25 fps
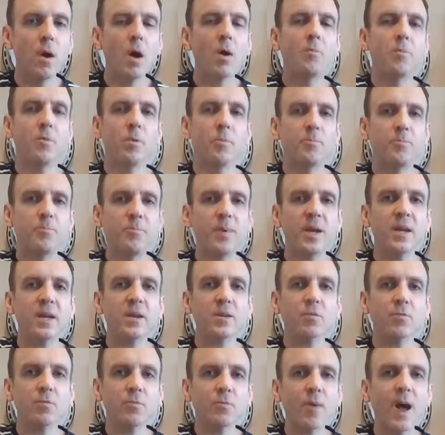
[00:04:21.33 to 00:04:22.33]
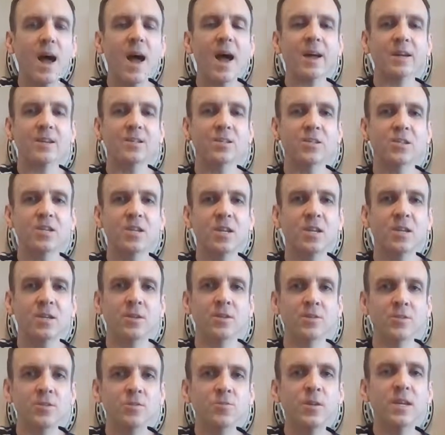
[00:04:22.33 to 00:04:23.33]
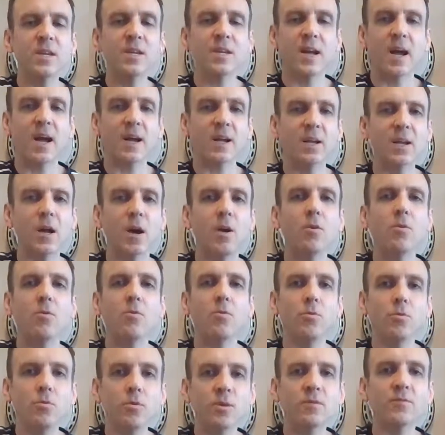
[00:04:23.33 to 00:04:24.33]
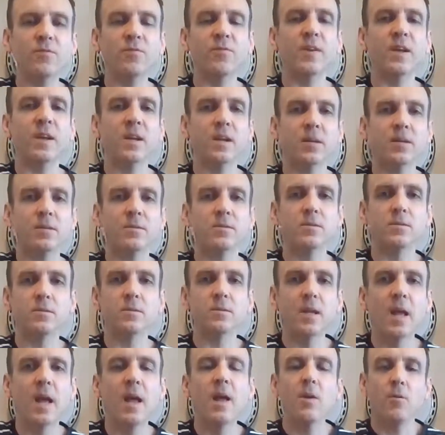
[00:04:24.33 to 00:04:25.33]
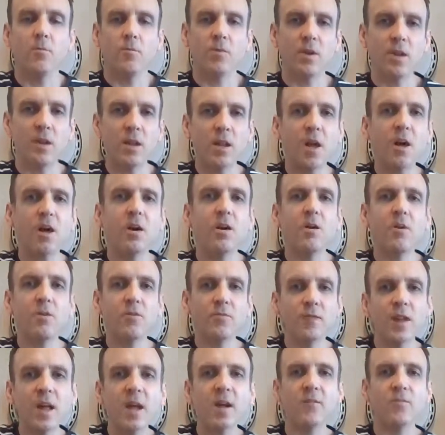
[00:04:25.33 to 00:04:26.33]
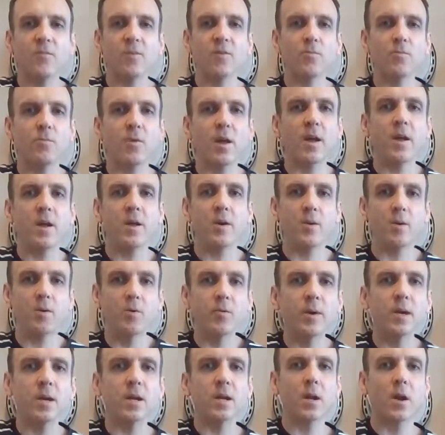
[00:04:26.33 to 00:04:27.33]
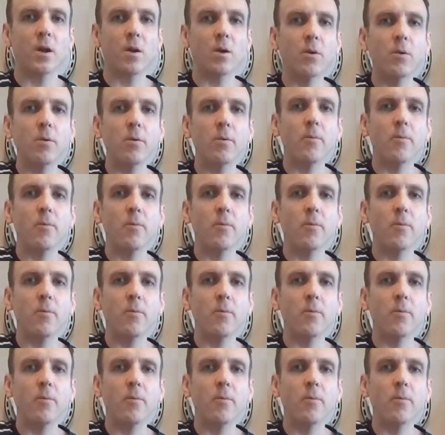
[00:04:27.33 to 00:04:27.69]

we've been rock singers, we got golden fingers, we loved everywhere we go.